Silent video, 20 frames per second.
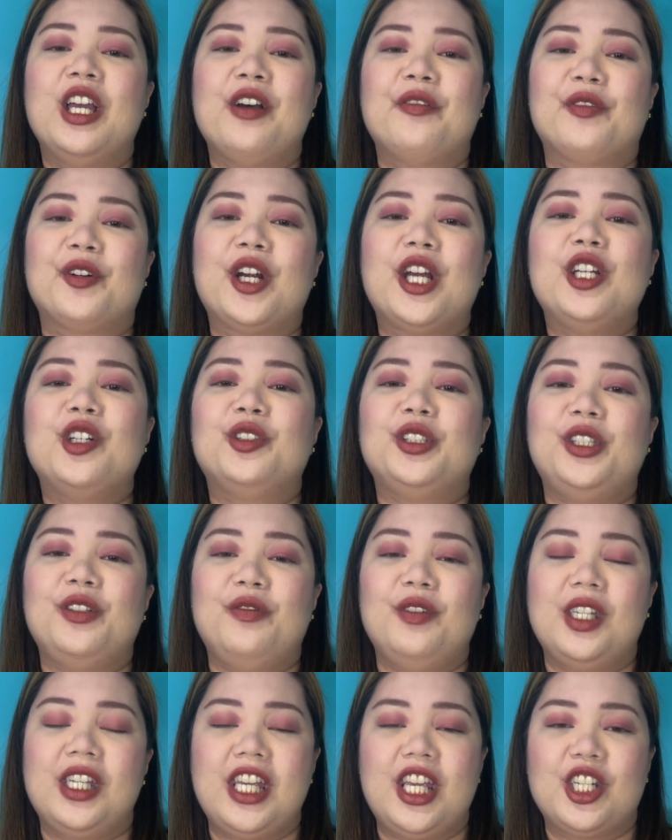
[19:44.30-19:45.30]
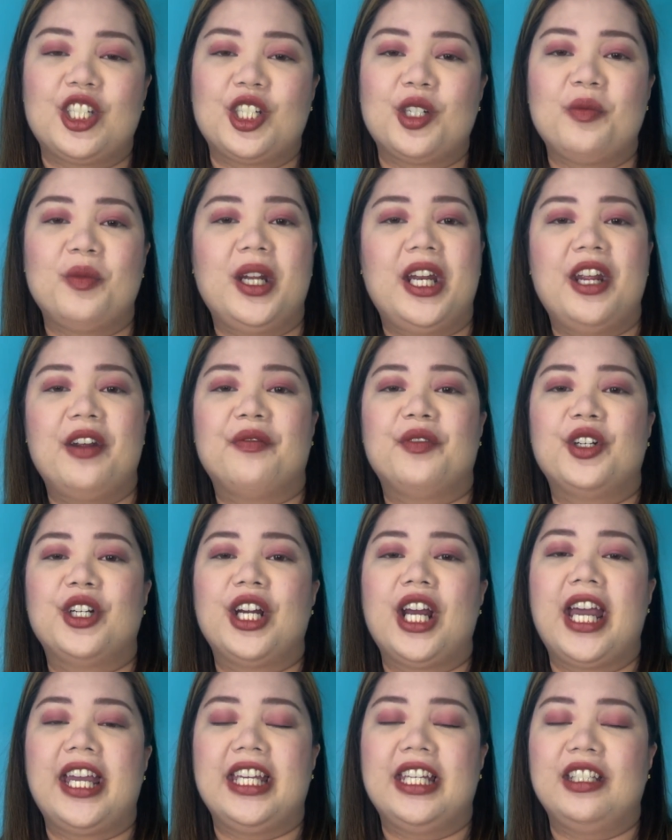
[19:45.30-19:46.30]
for a notification whenever
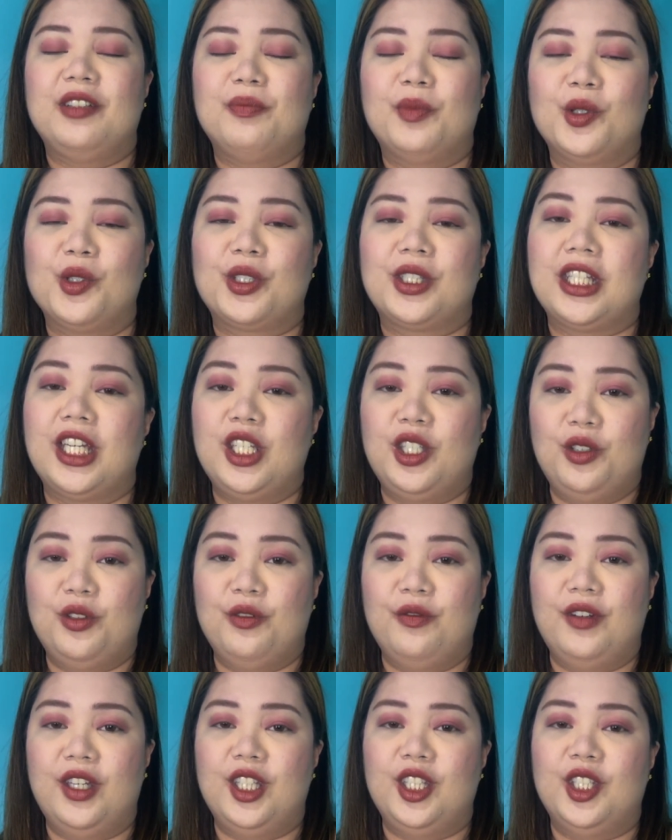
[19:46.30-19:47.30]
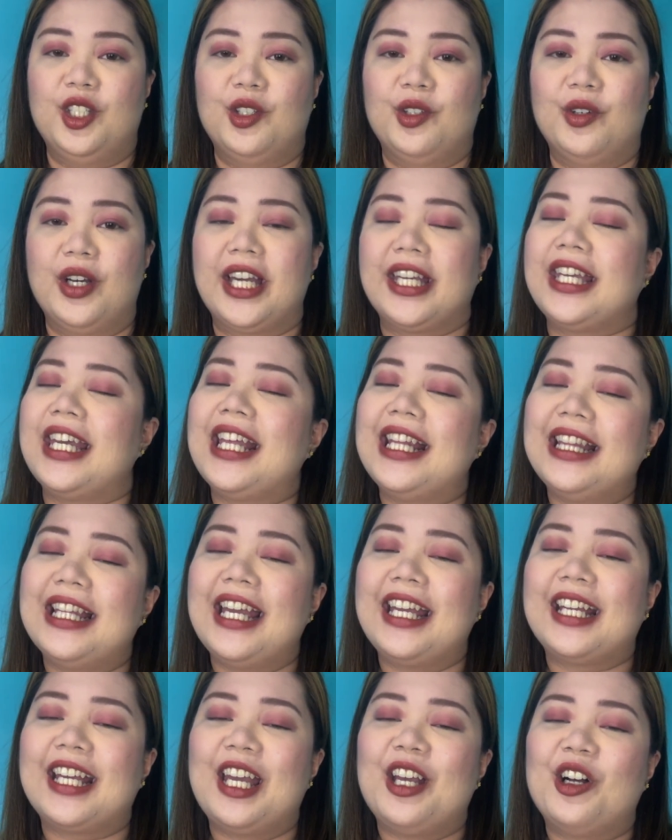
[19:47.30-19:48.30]
I post a new video. Again,
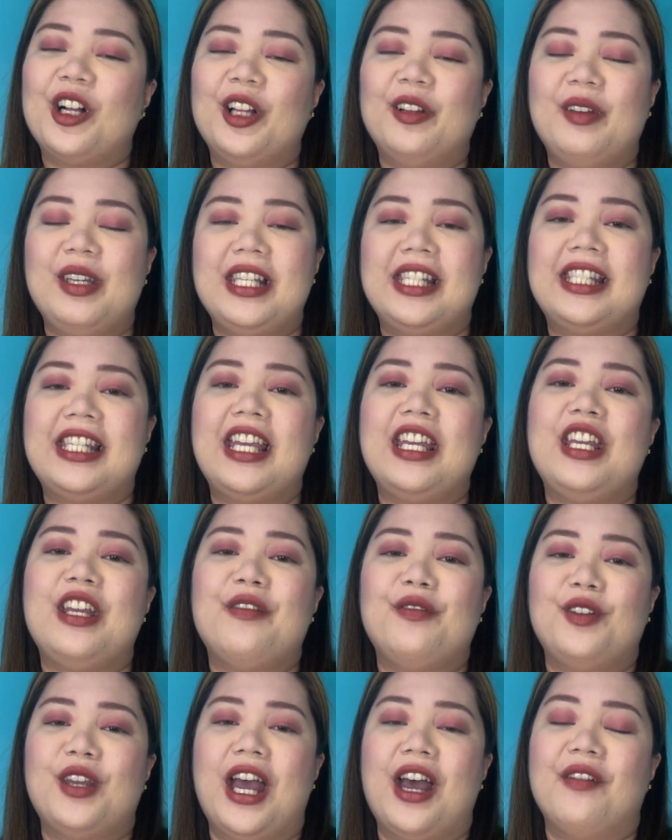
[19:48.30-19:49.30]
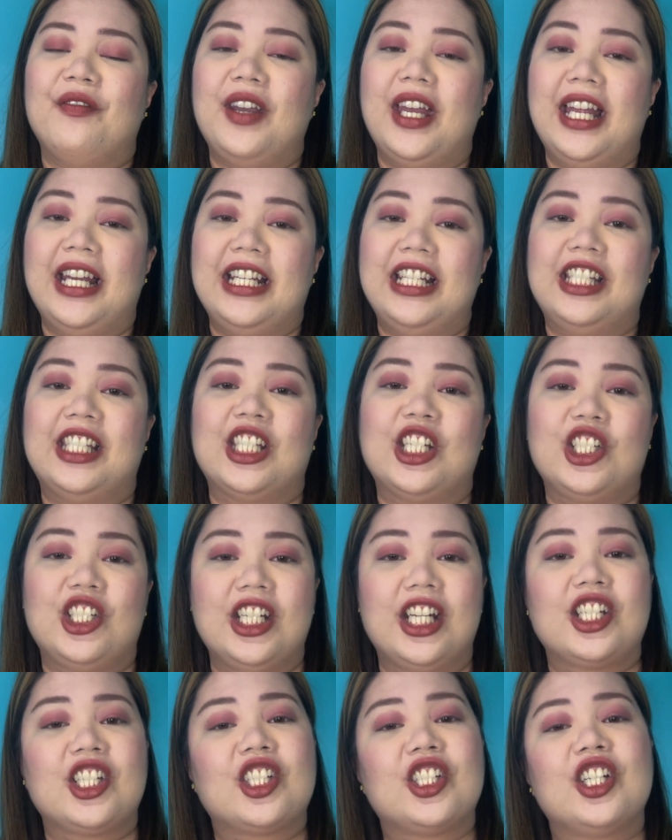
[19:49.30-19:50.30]
like I always say, if you have any
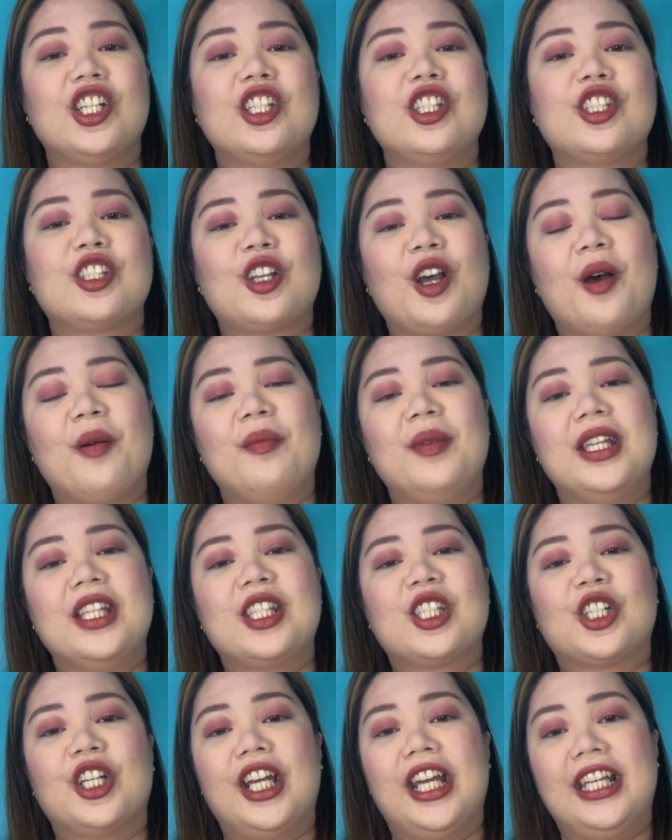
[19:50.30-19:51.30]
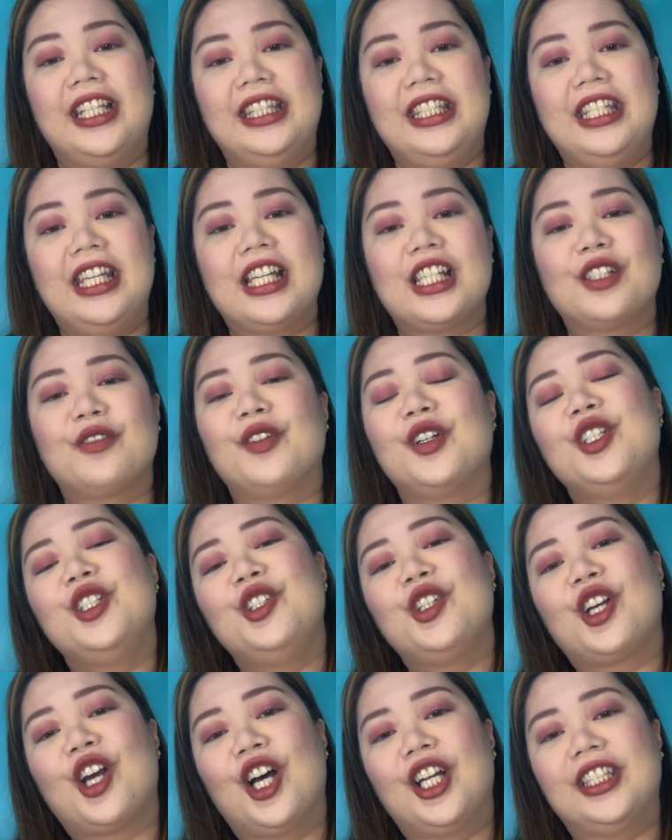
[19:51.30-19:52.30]
suggestions, comments, or ideas for new
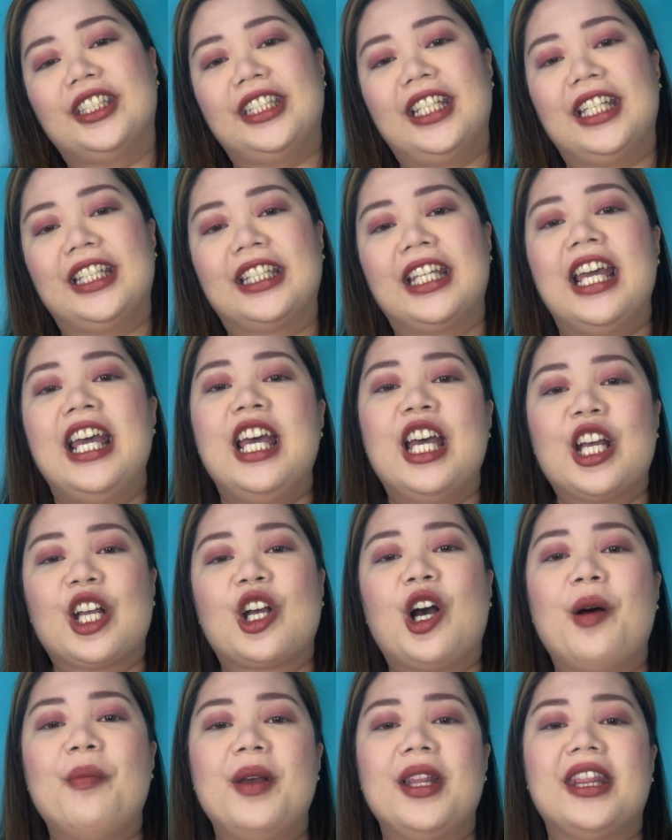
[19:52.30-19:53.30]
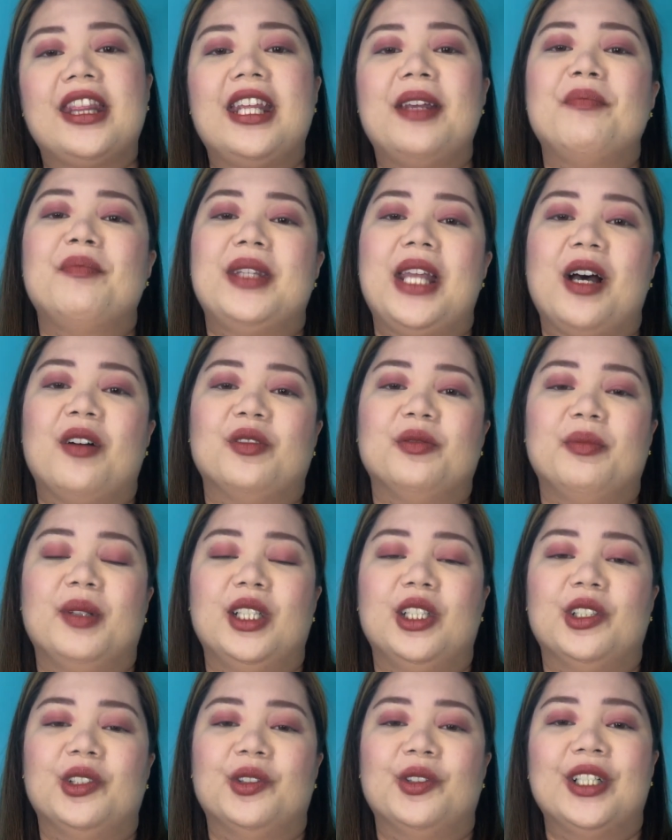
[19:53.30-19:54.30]
content, comment them down
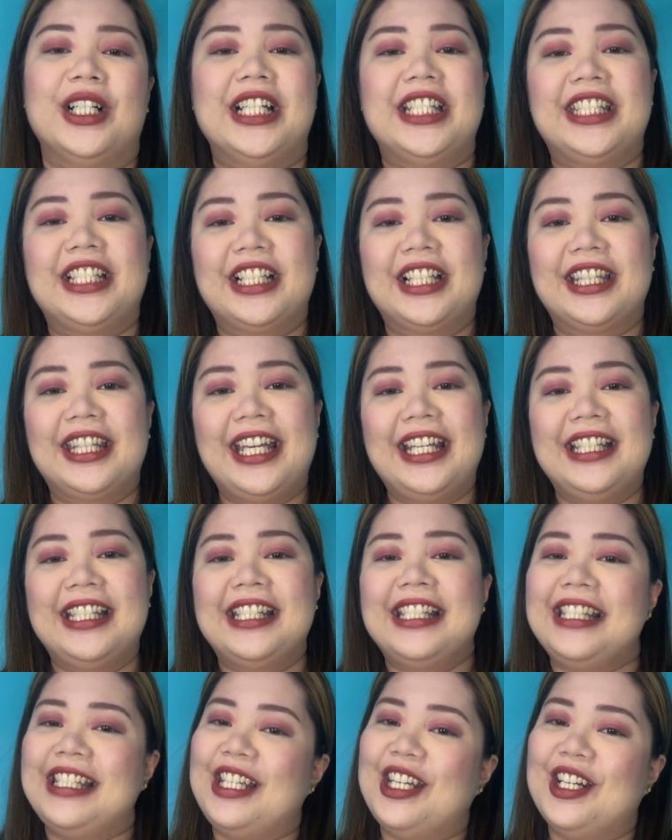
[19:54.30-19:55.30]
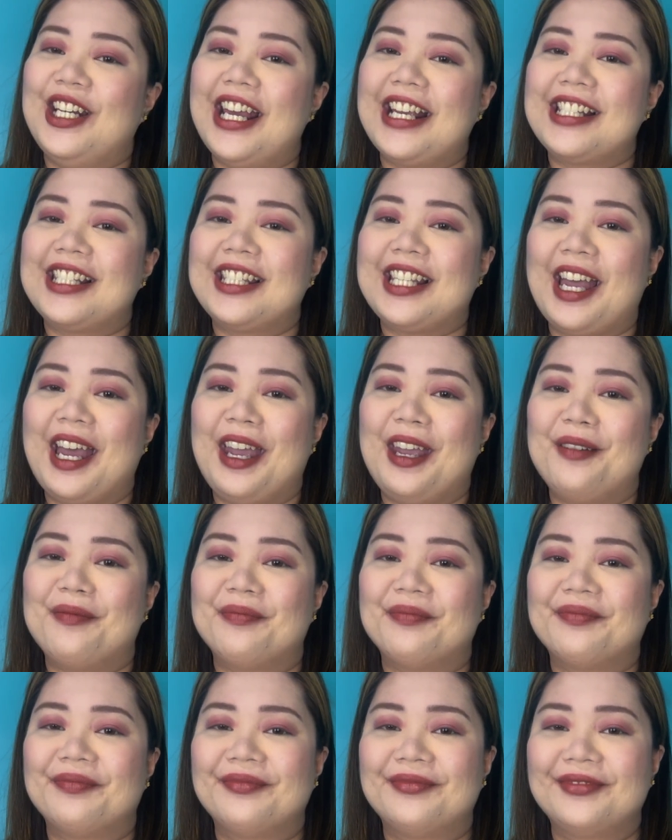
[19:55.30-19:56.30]
below. Until then, see you next time!